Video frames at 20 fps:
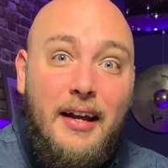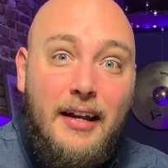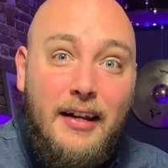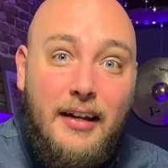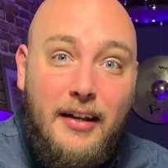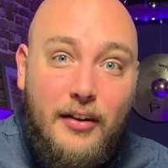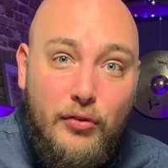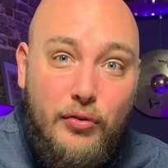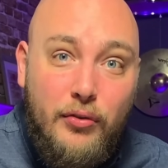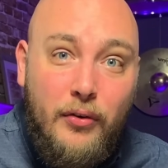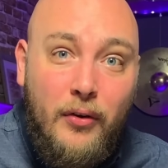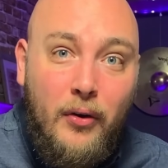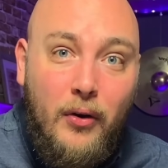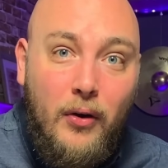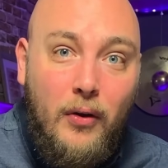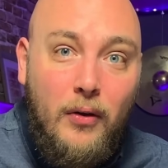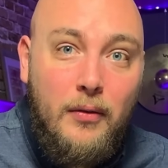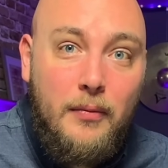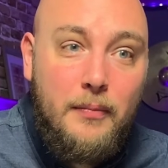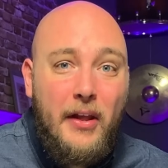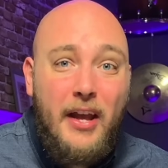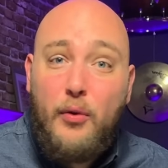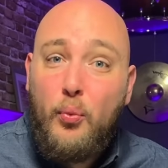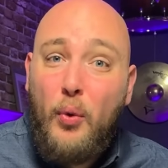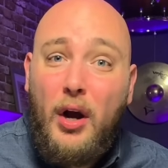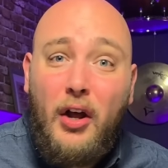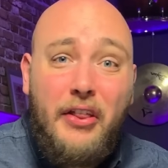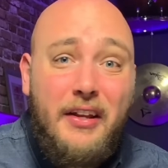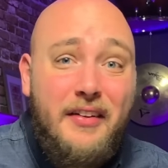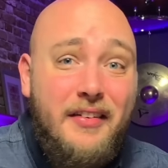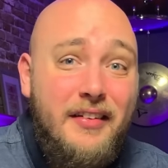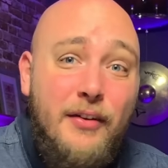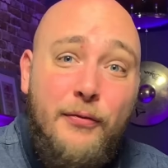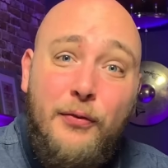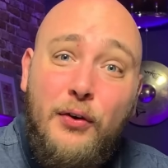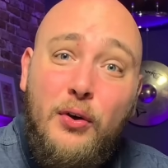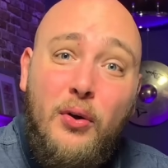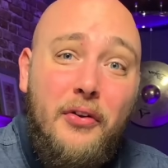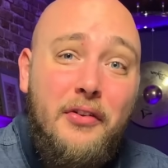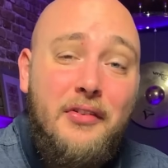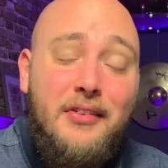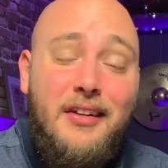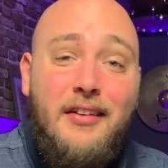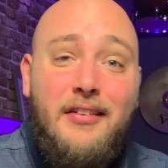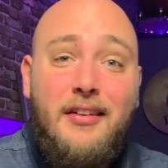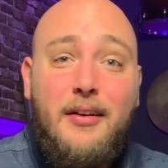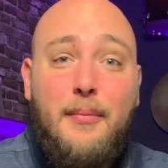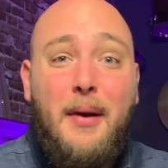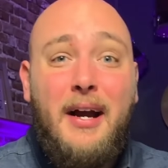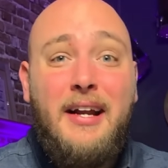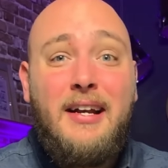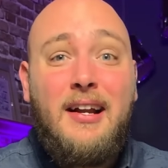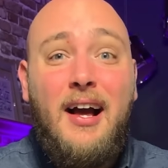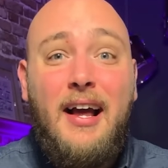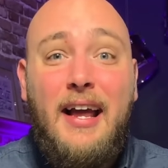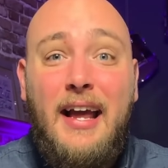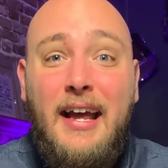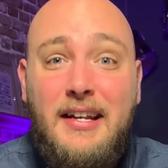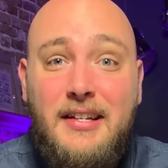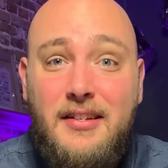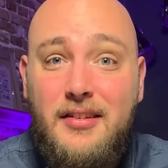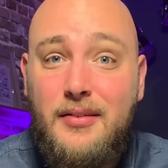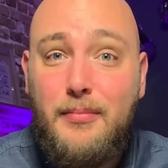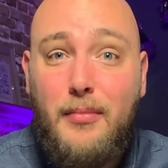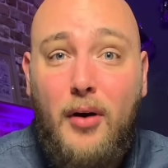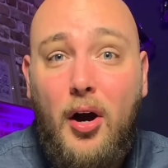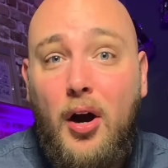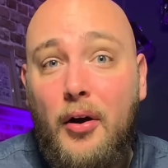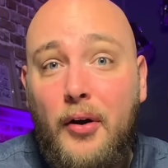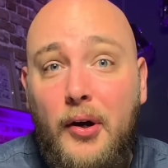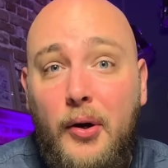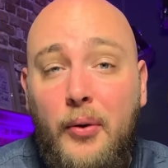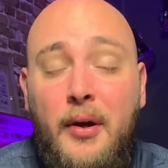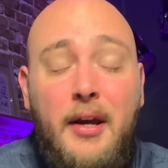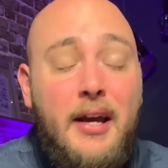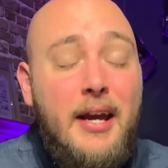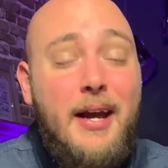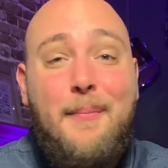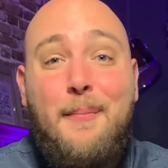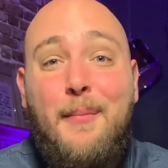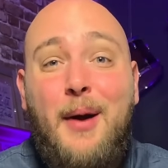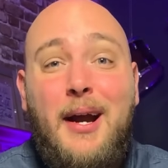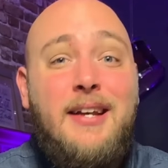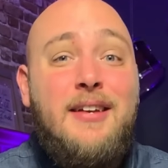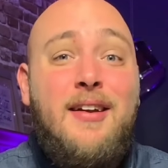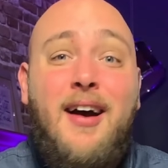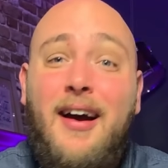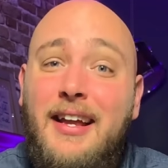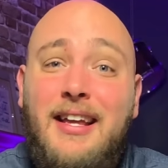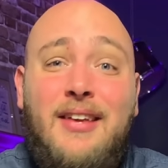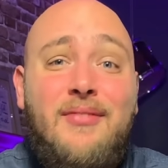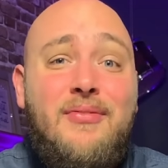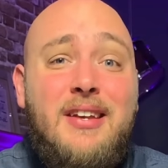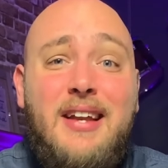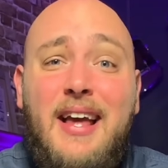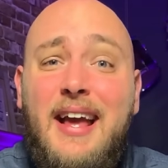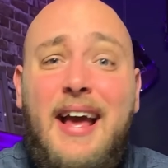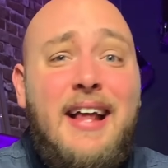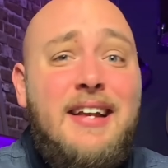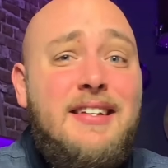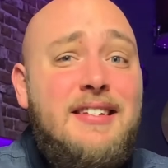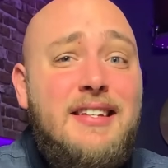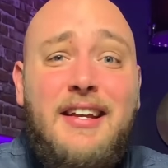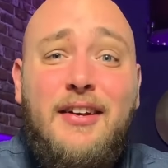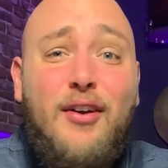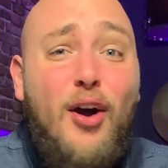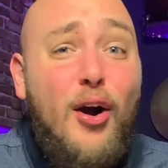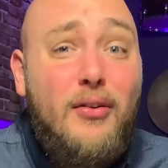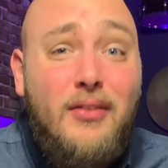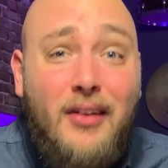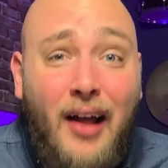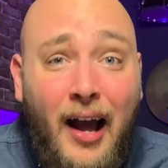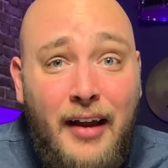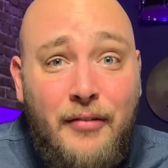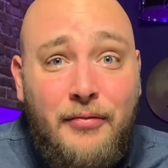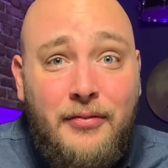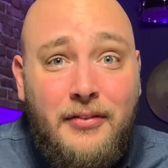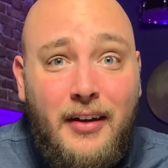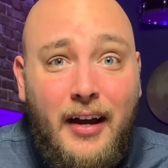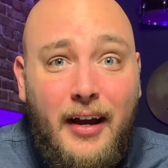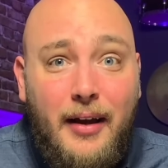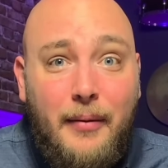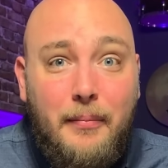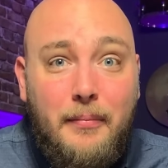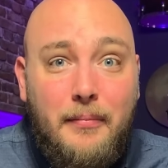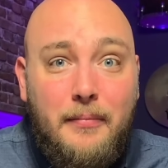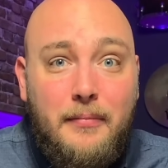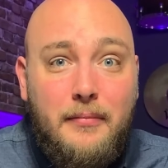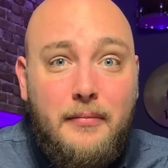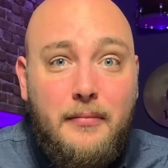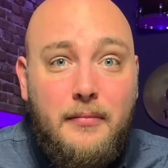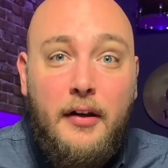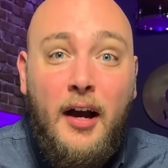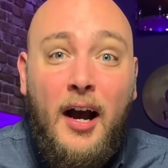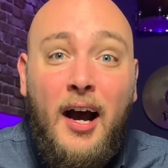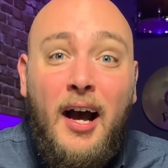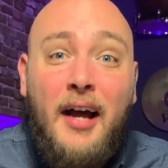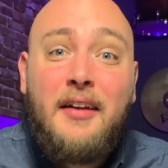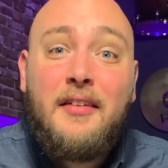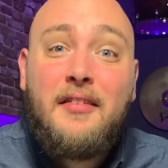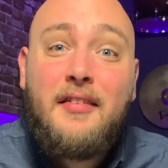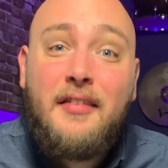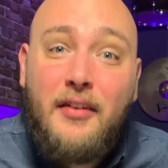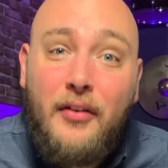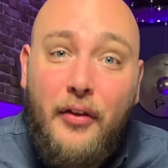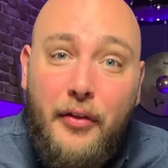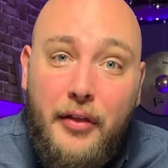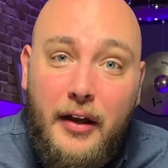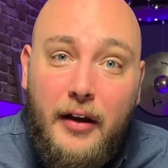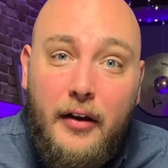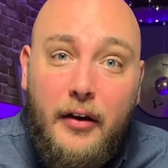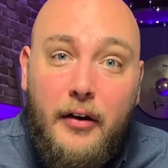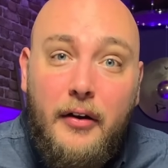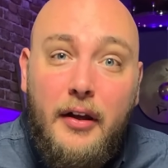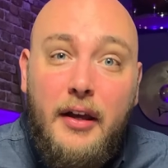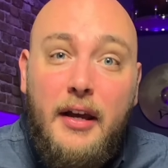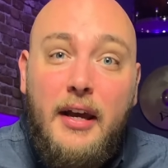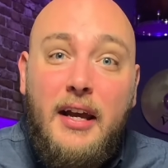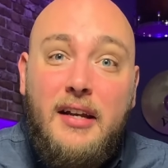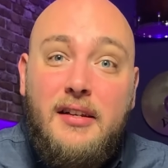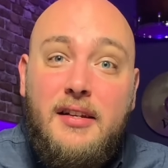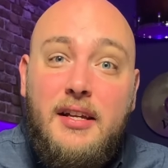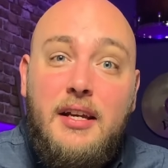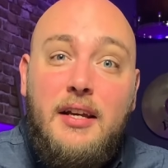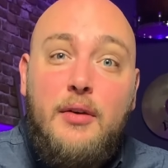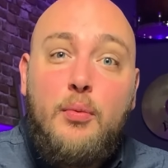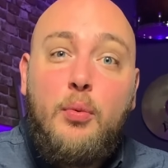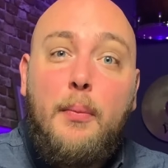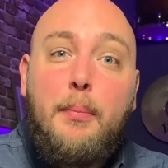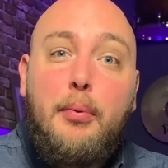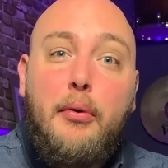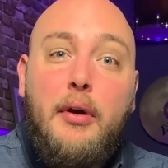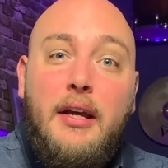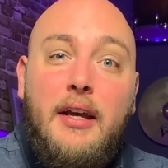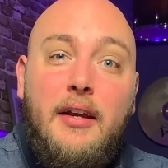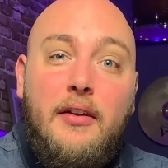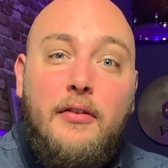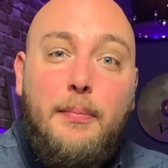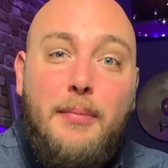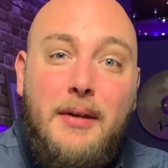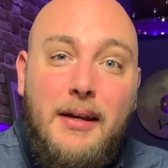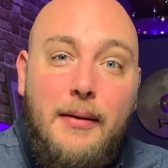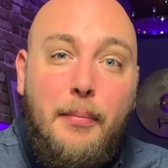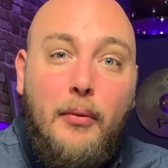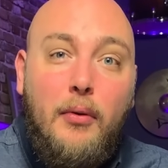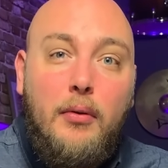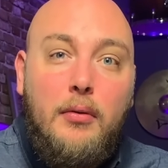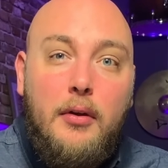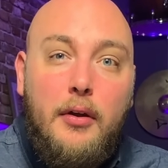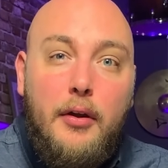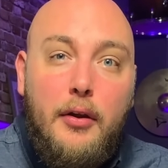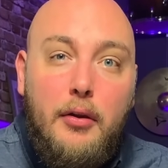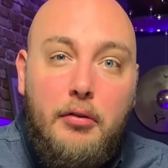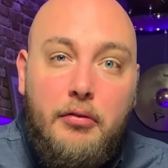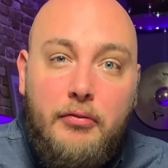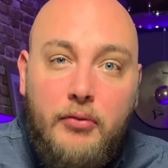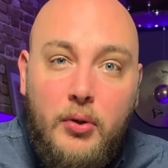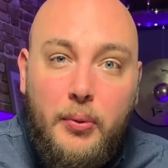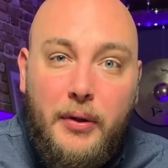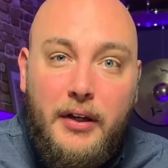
in control. And while this difficult season might not end tomorrow, it might not even end And in our lifetime, God is still there and he will bring his people through